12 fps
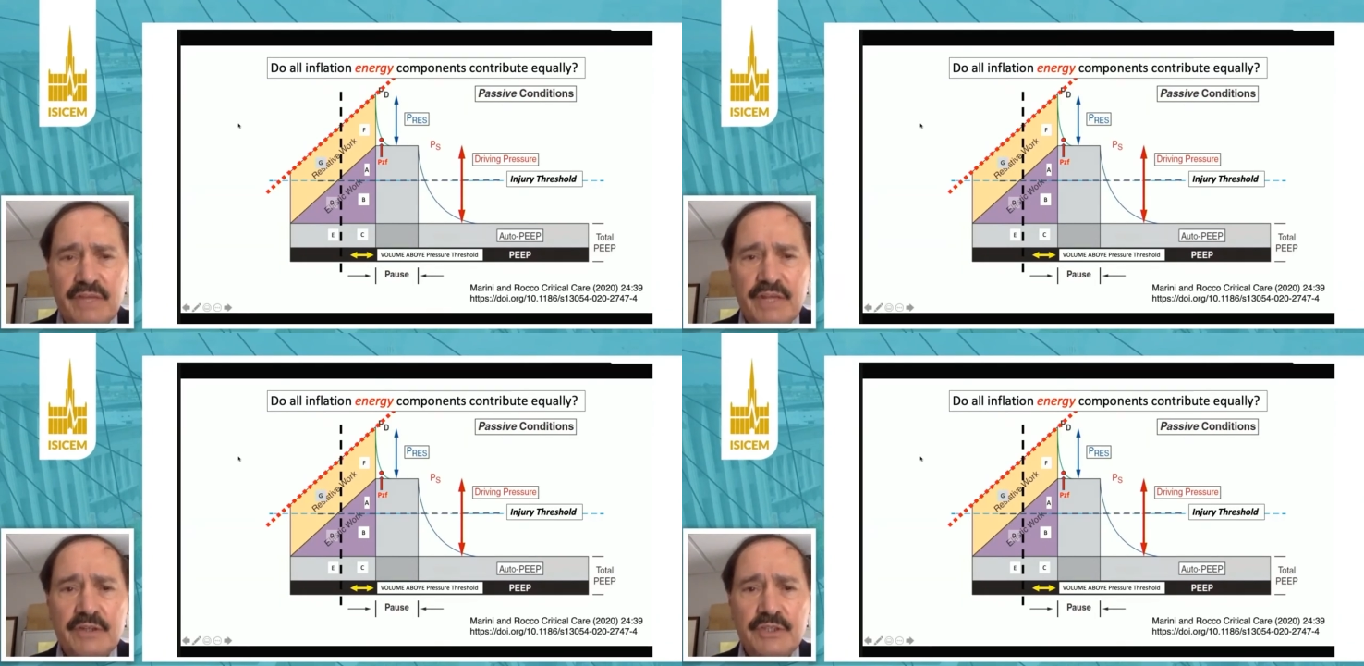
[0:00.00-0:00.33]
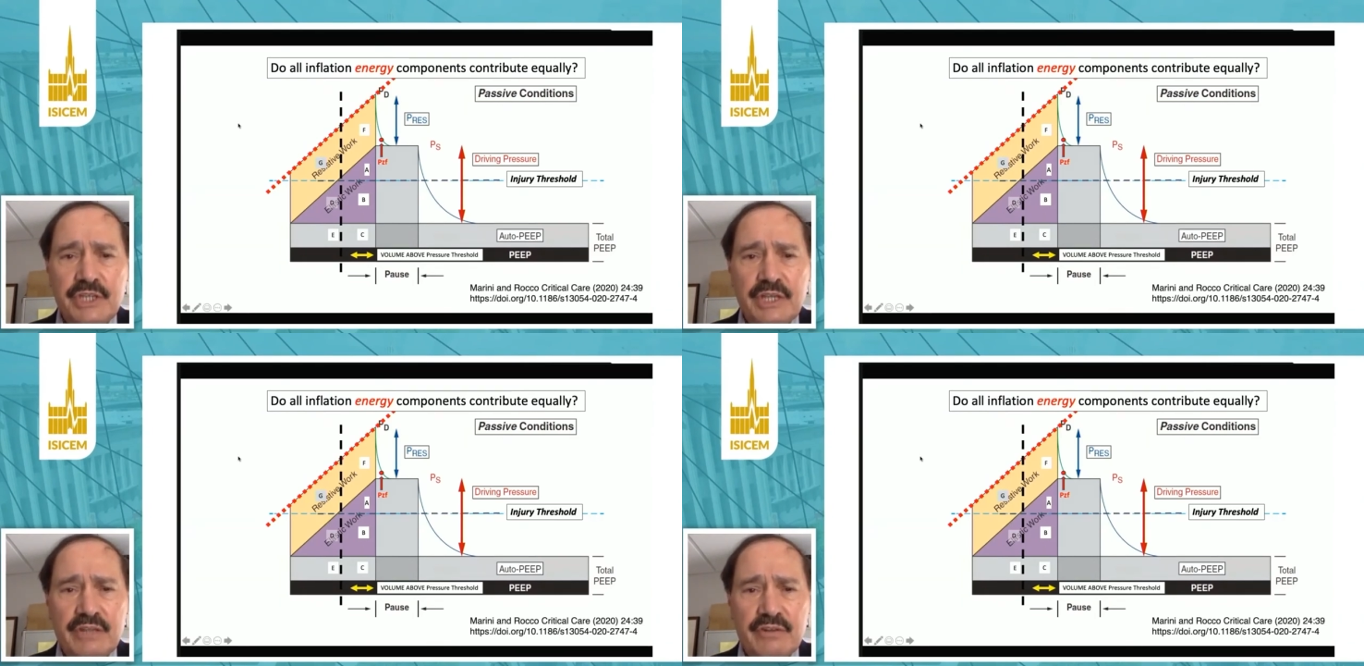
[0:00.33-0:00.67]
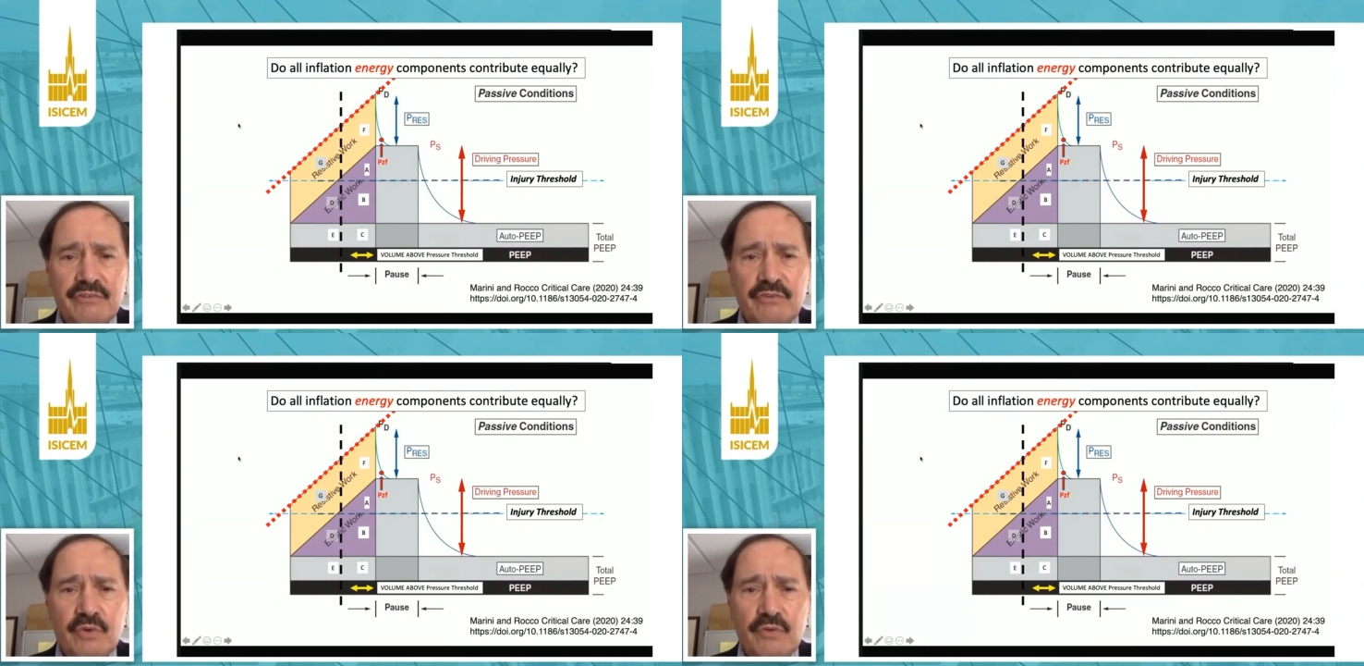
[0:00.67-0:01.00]
energy and
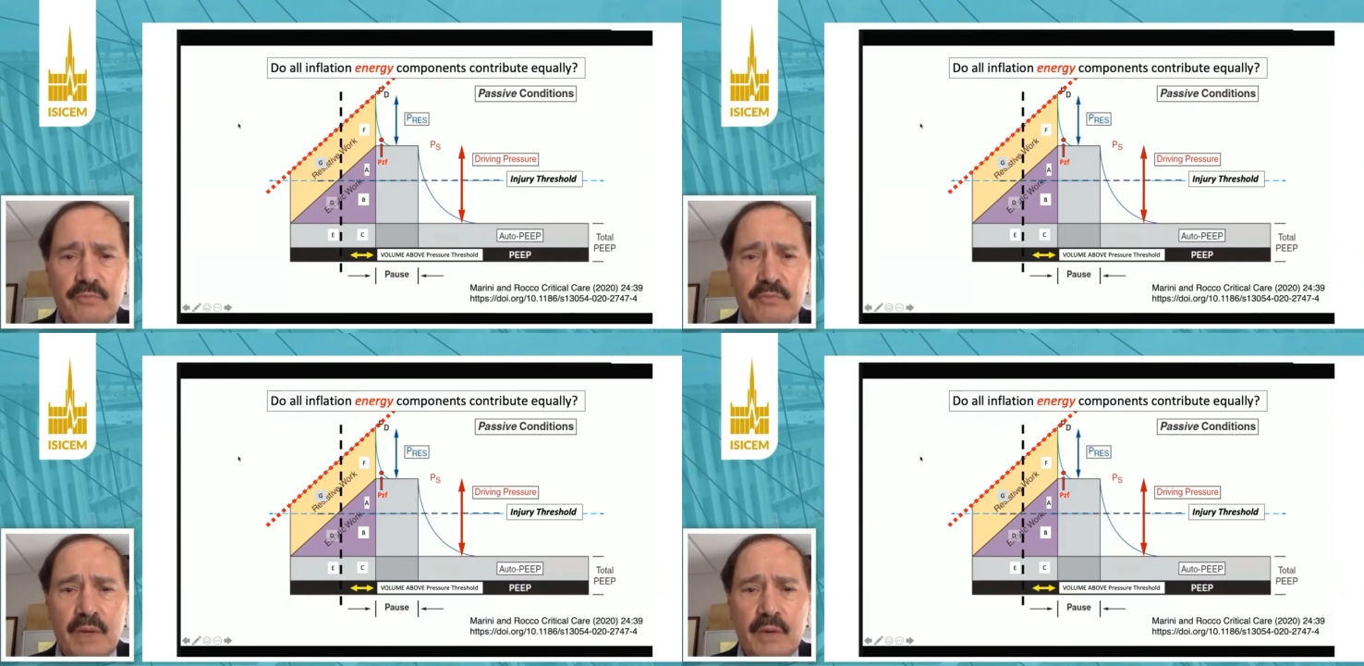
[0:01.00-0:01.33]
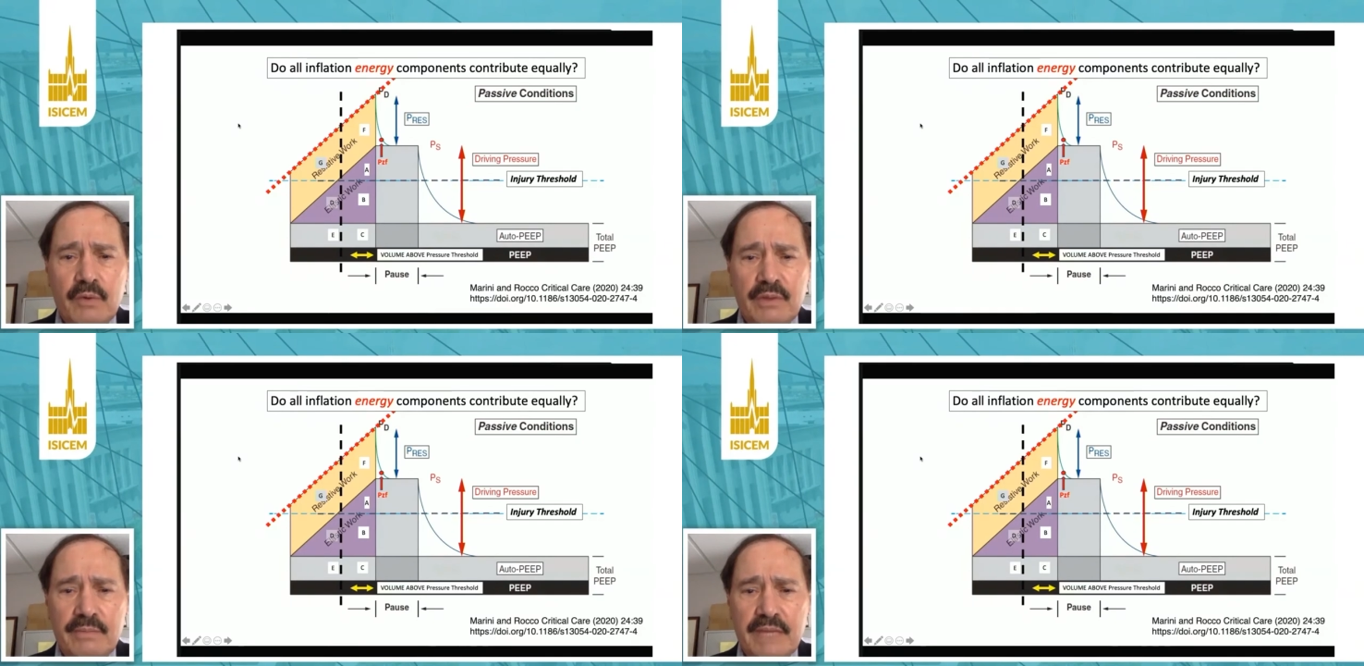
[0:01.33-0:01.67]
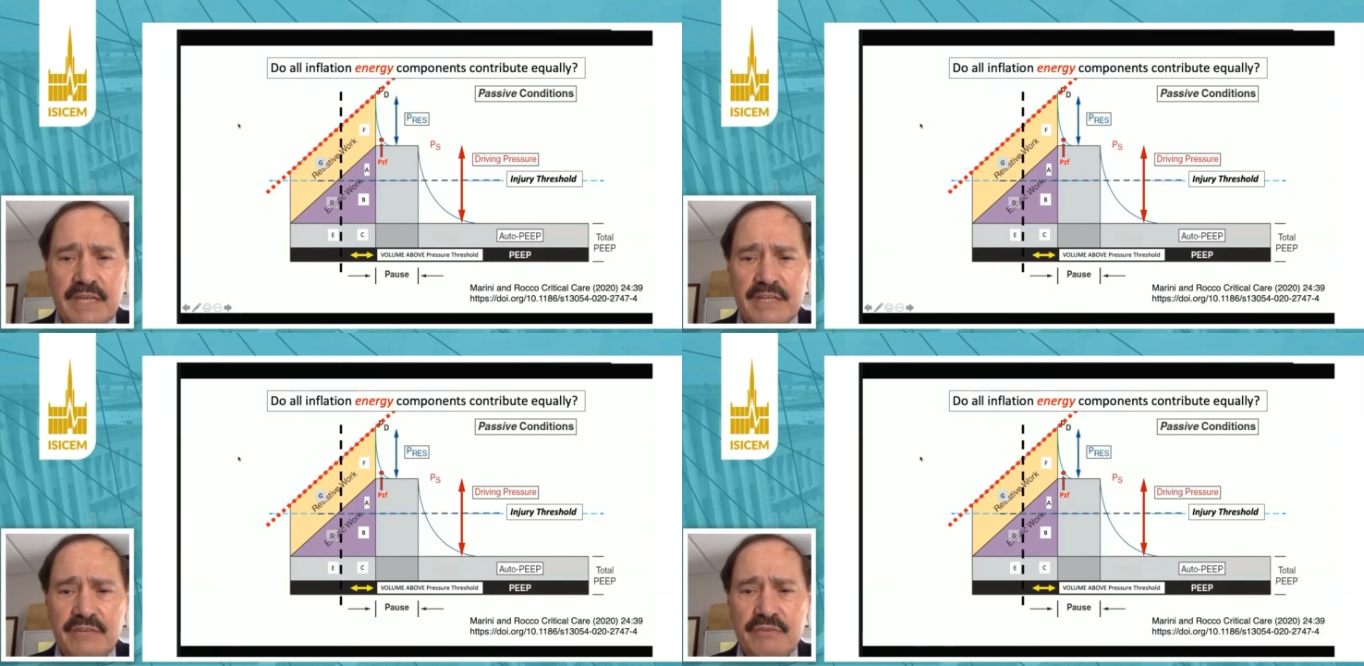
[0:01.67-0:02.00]
therefore of power that
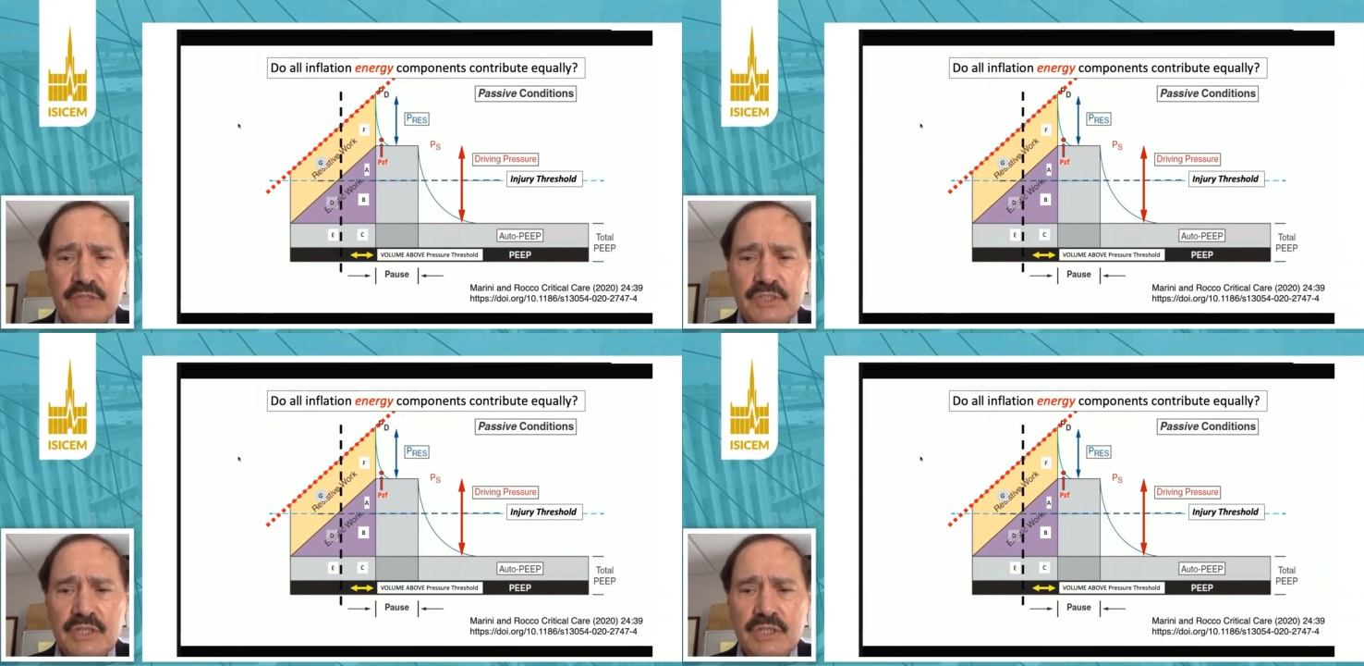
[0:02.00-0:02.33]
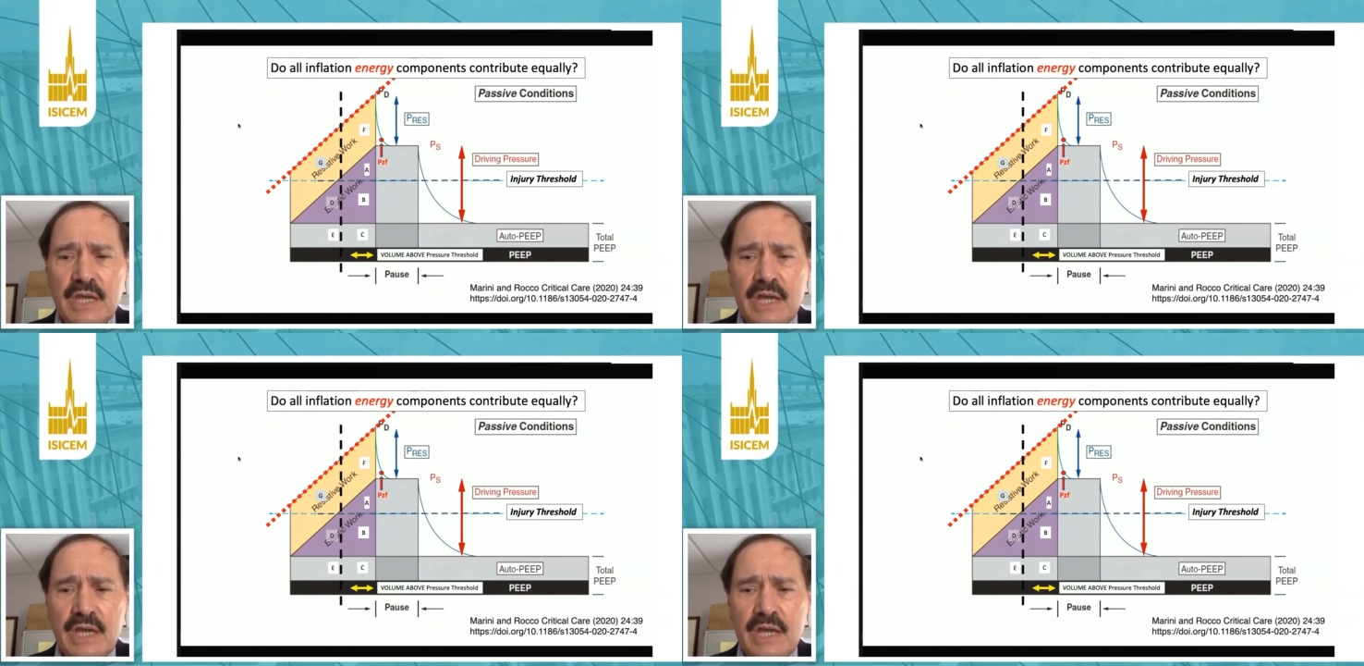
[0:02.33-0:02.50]
make a difference.